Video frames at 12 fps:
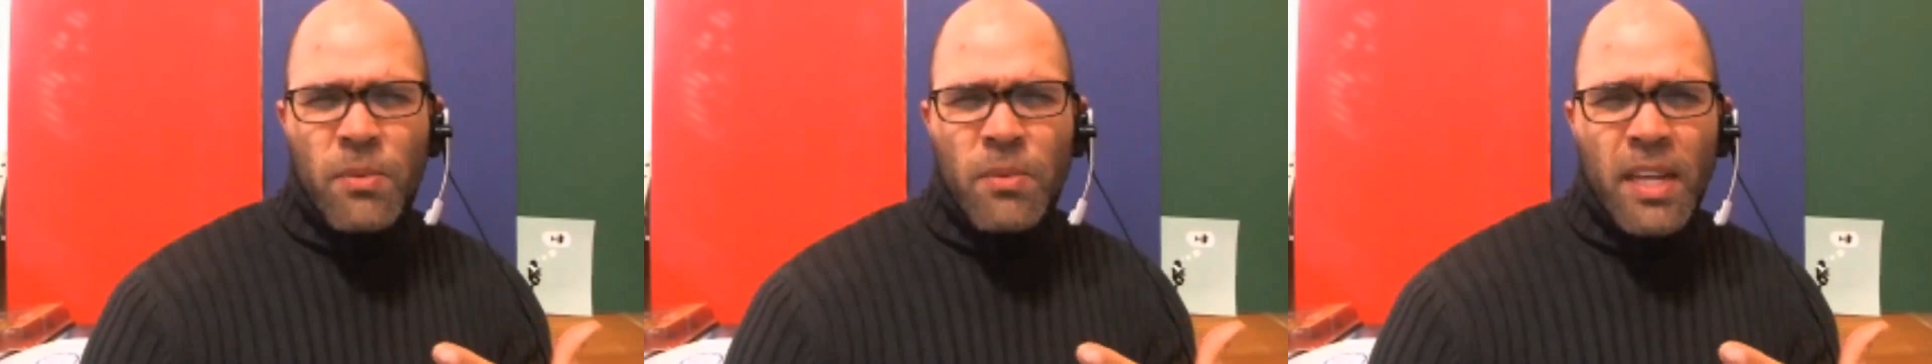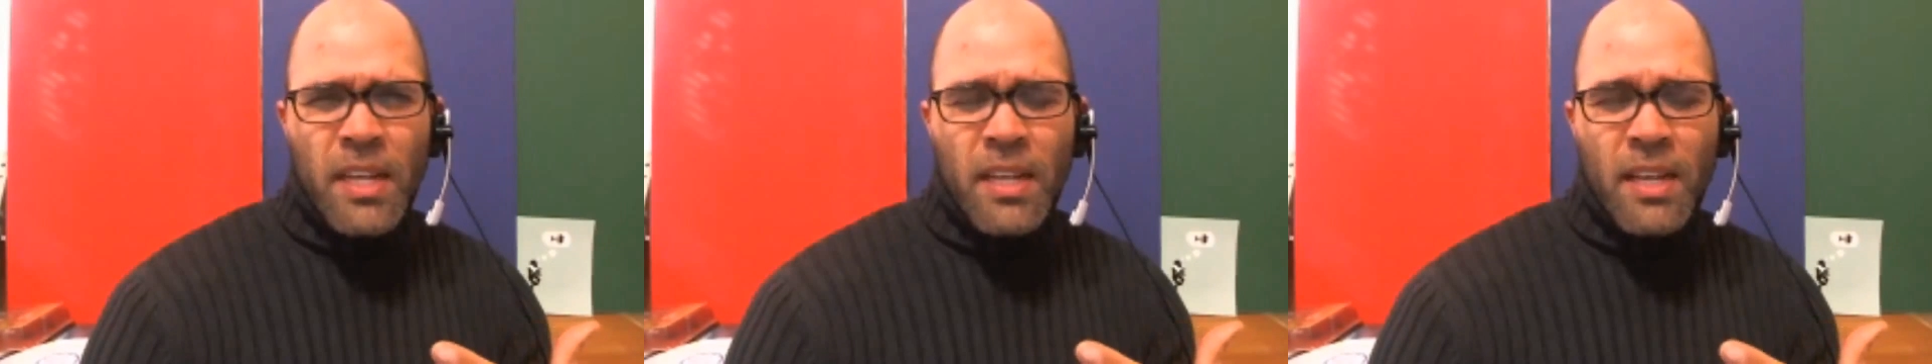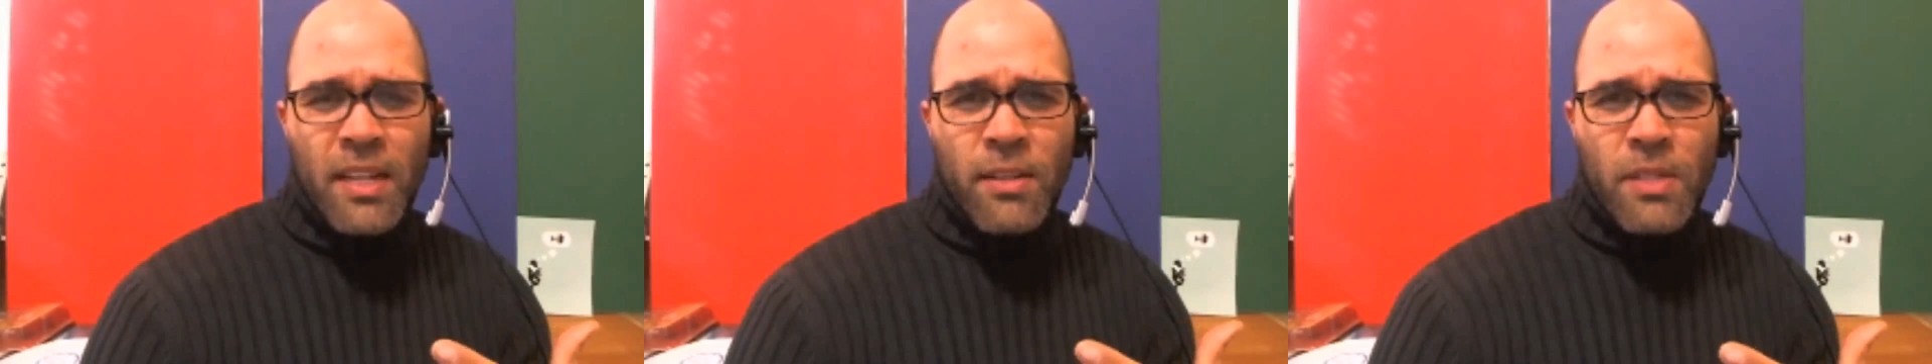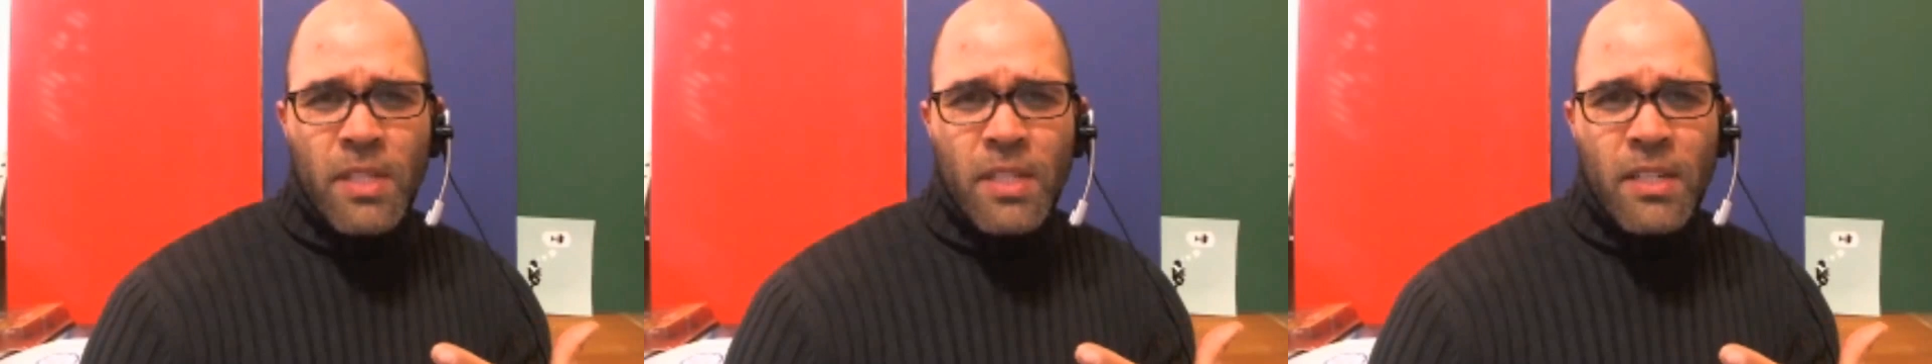one I
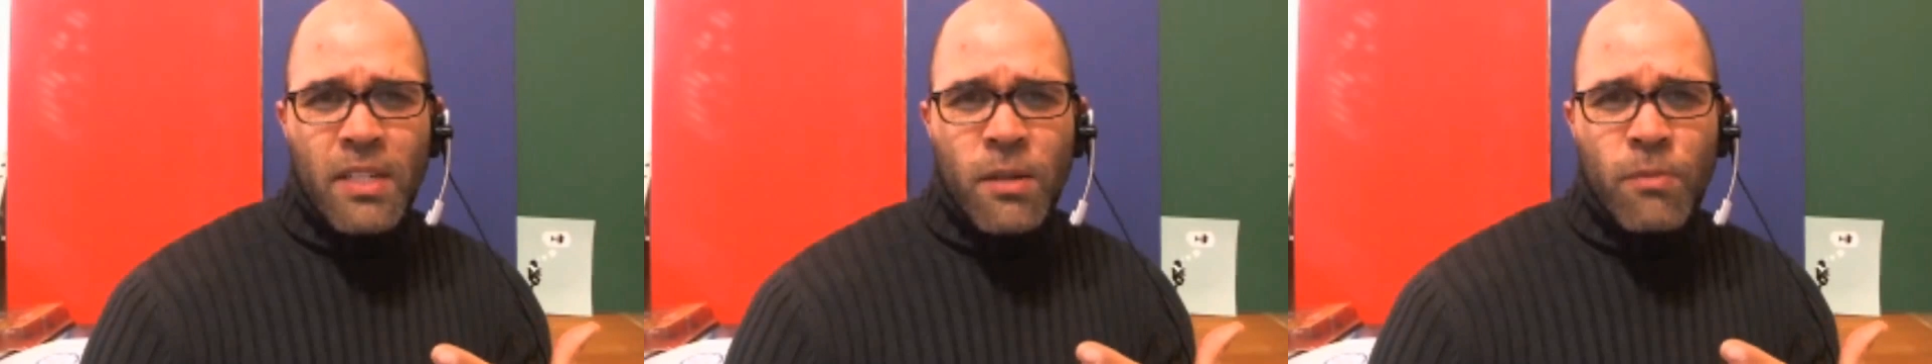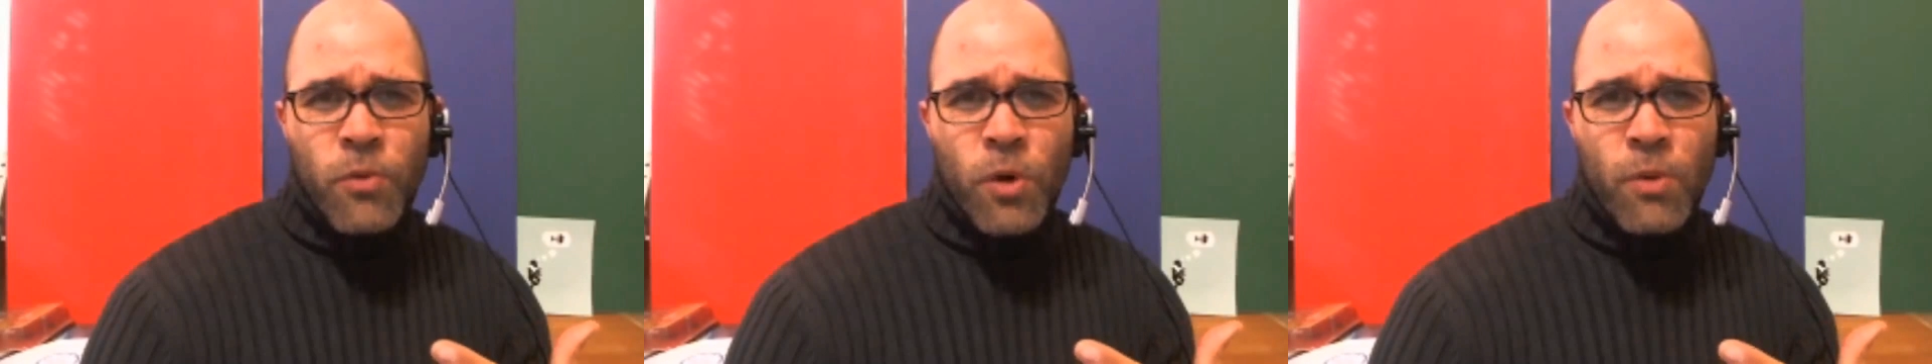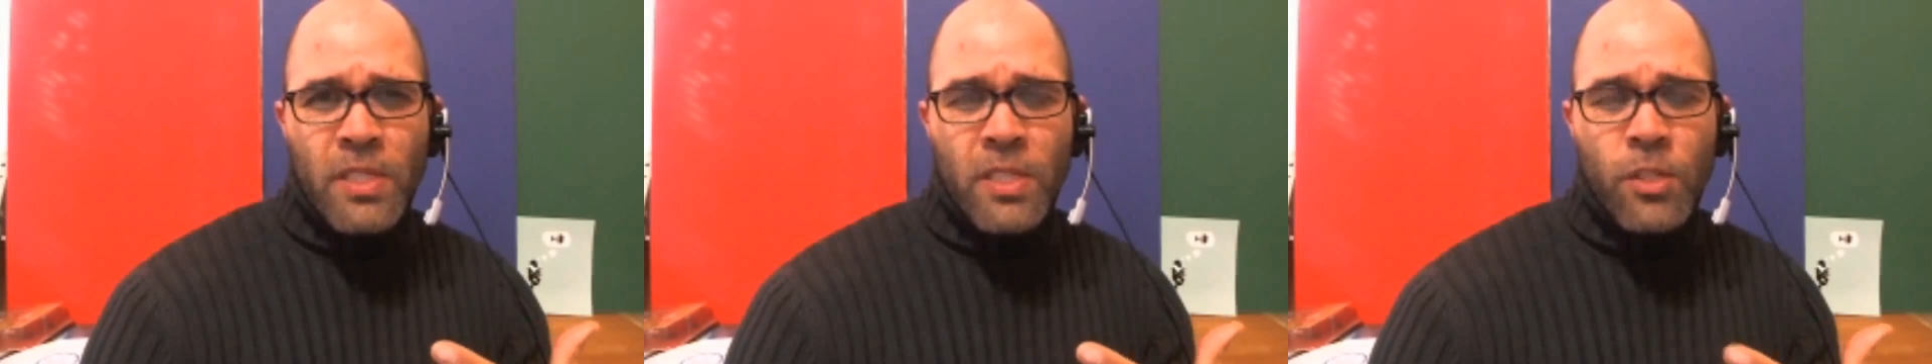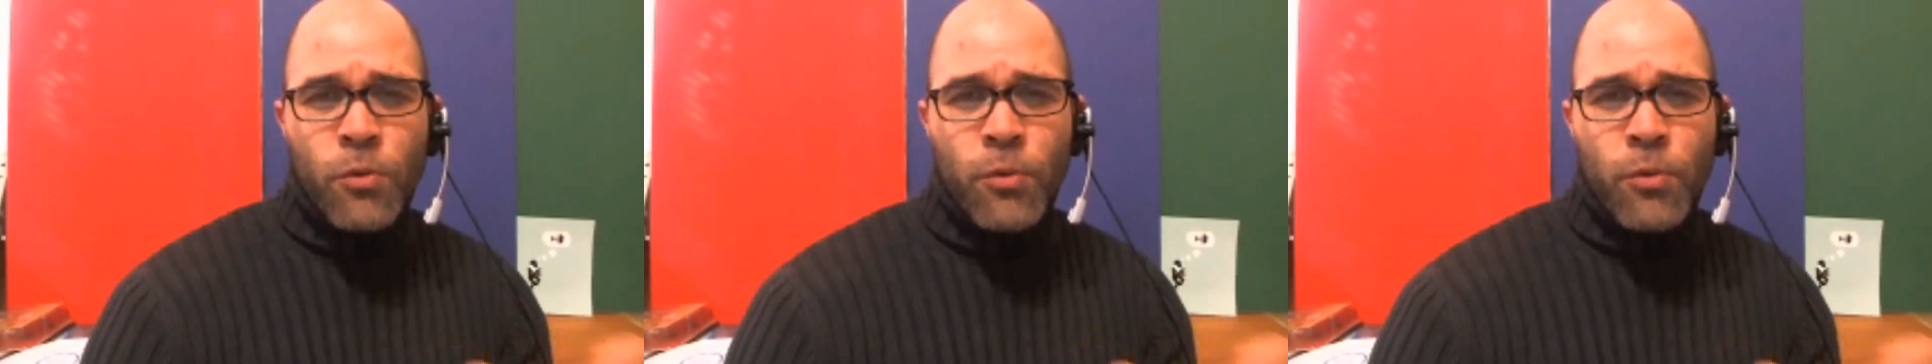used that term for was You,